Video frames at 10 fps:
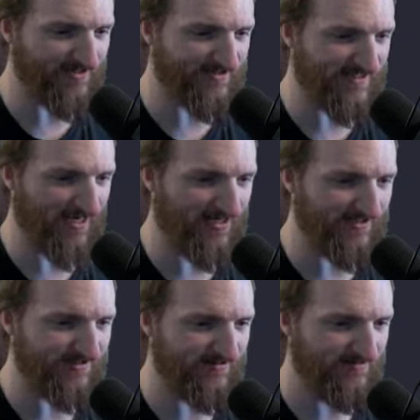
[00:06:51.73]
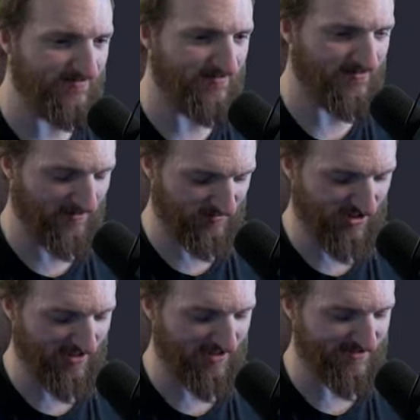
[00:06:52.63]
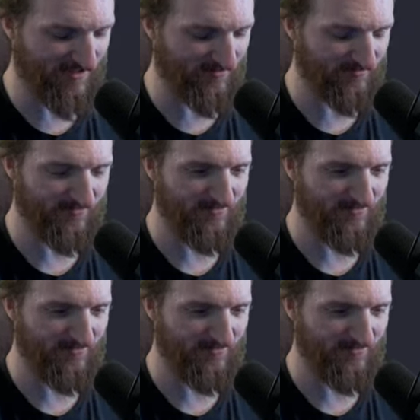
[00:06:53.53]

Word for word: size, well, check this out.